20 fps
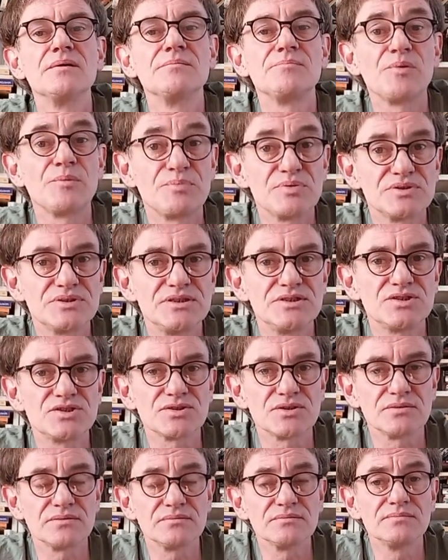
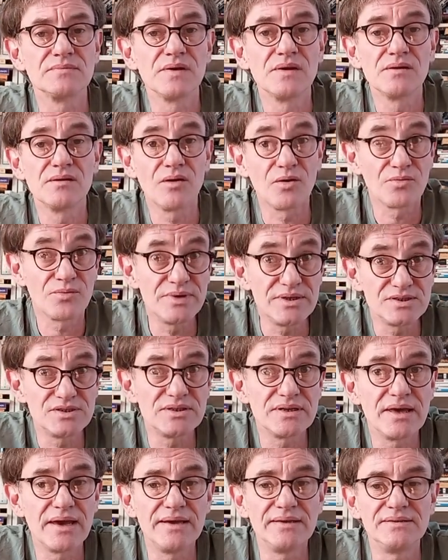proposition
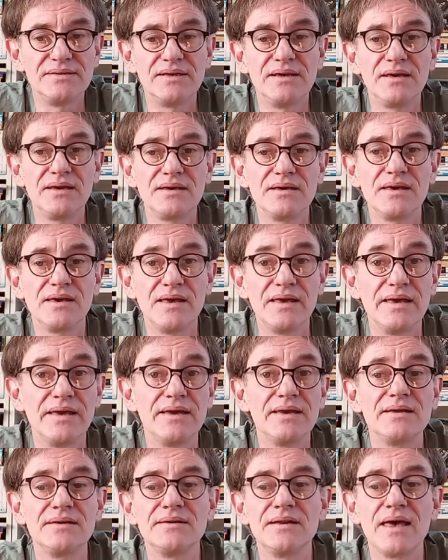originating
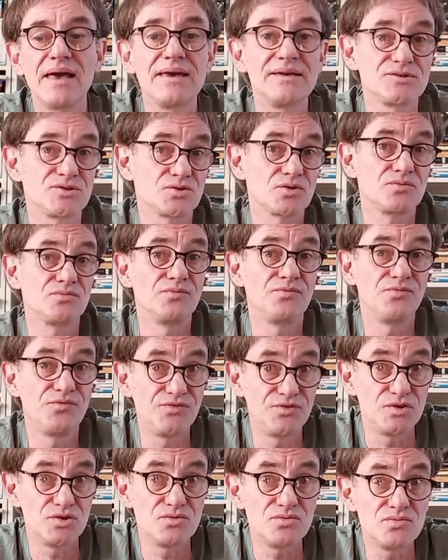in a certain
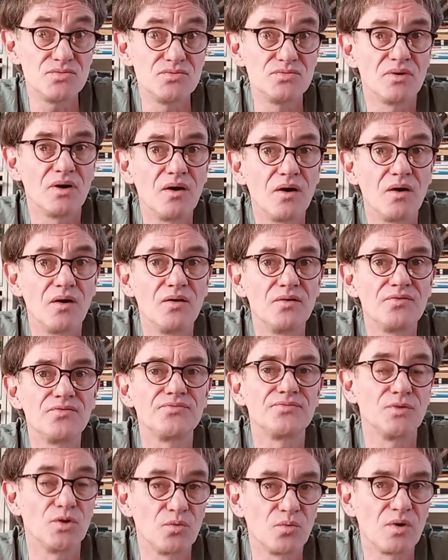view
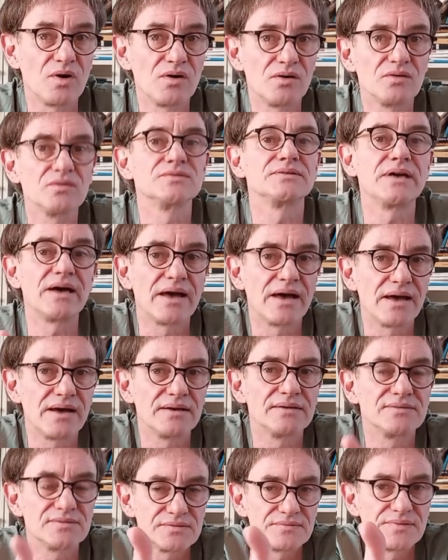of the world
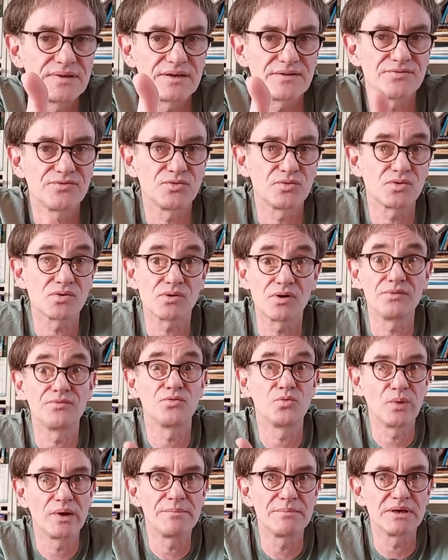and therefore of
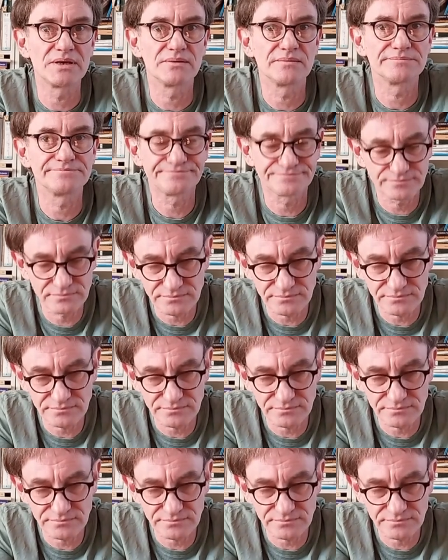women.